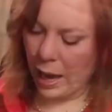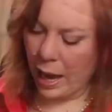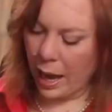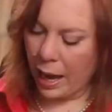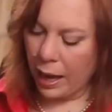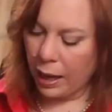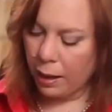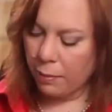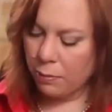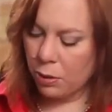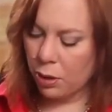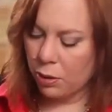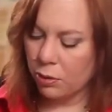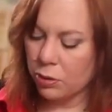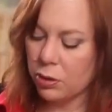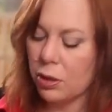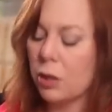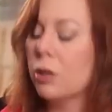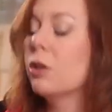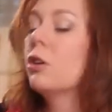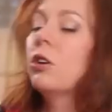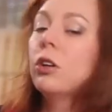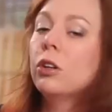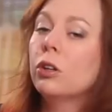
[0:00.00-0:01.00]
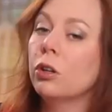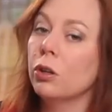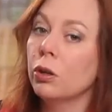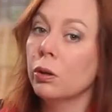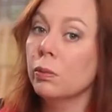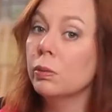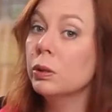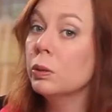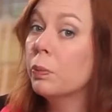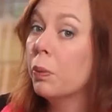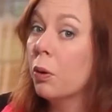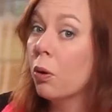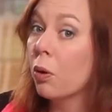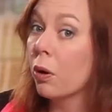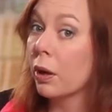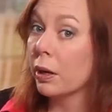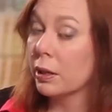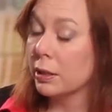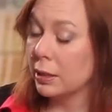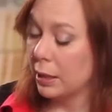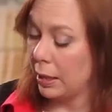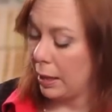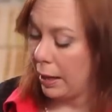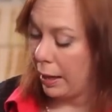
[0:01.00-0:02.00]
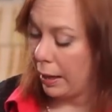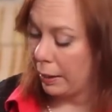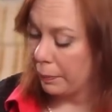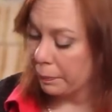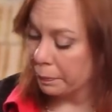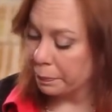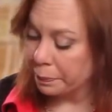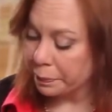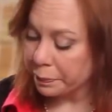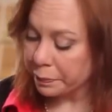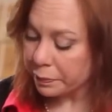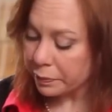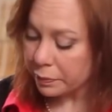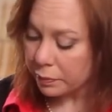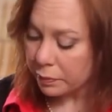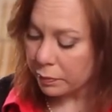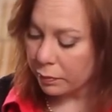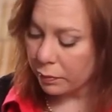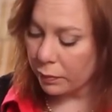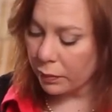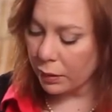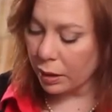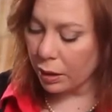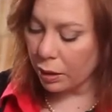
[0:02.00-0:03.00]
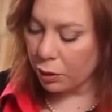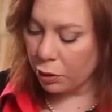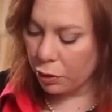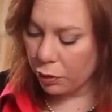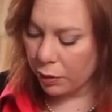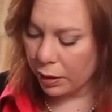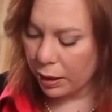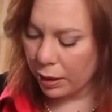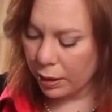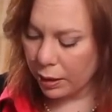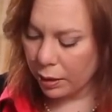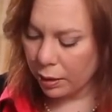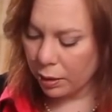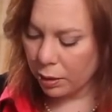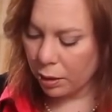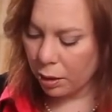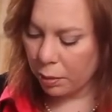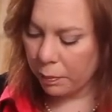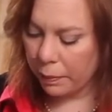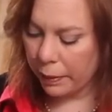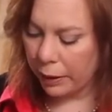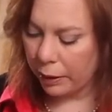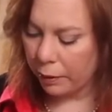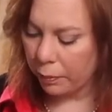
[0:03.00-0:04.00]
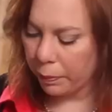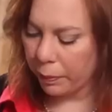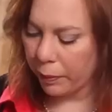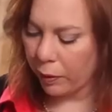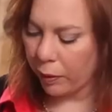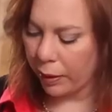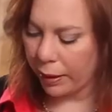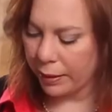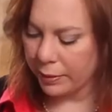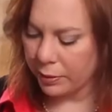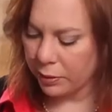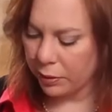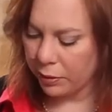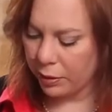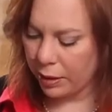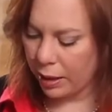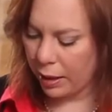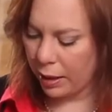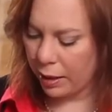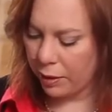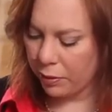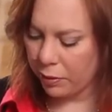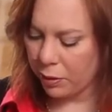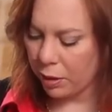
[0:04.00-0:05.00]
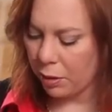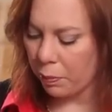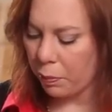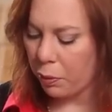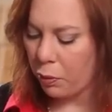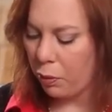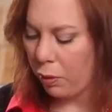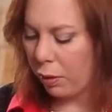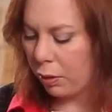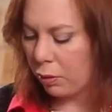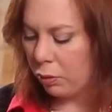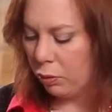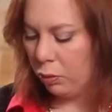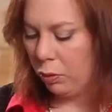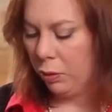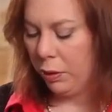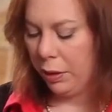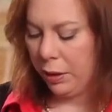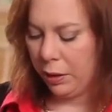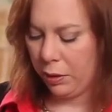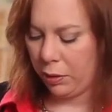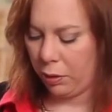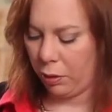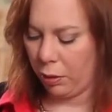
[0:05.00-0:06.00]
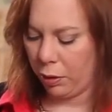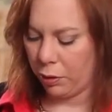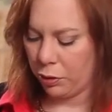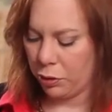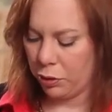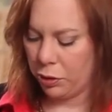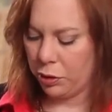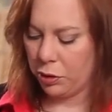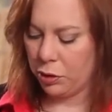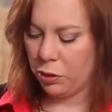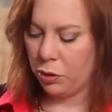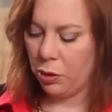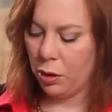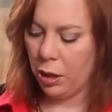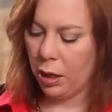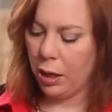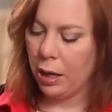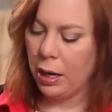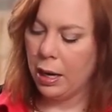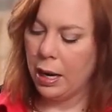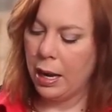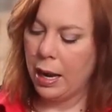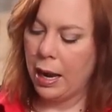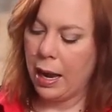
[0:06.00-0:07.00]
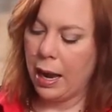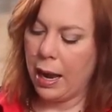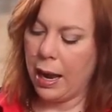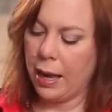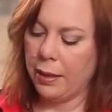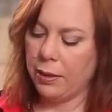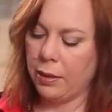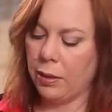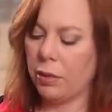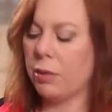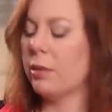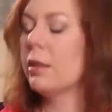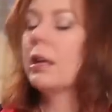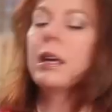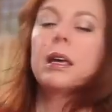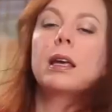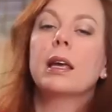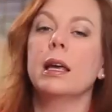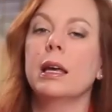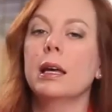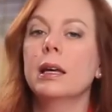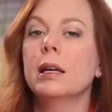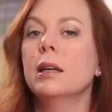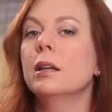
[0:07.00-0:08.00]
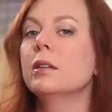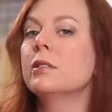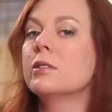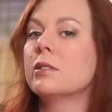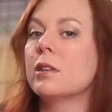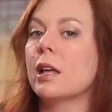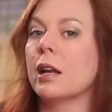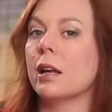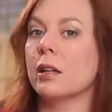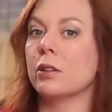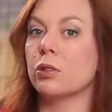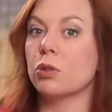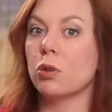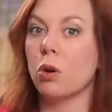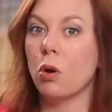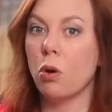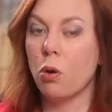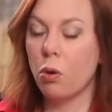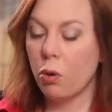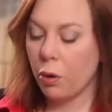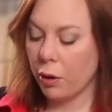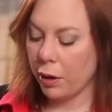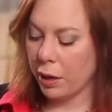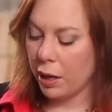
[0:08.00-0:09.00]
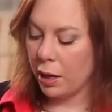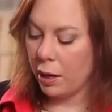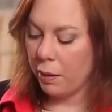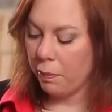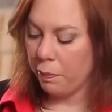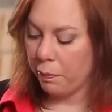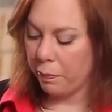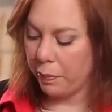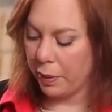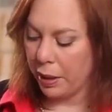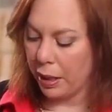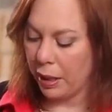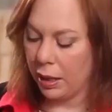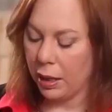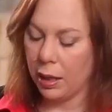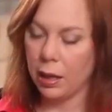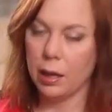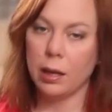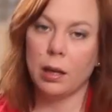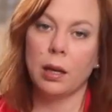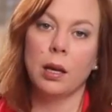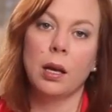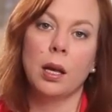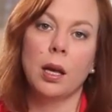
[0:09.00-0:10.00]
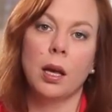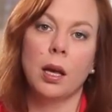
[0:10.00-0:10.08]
I'm using cubed pork today. You can get a little better price on that than pork loin at the grocery store. And the thing is that it's already been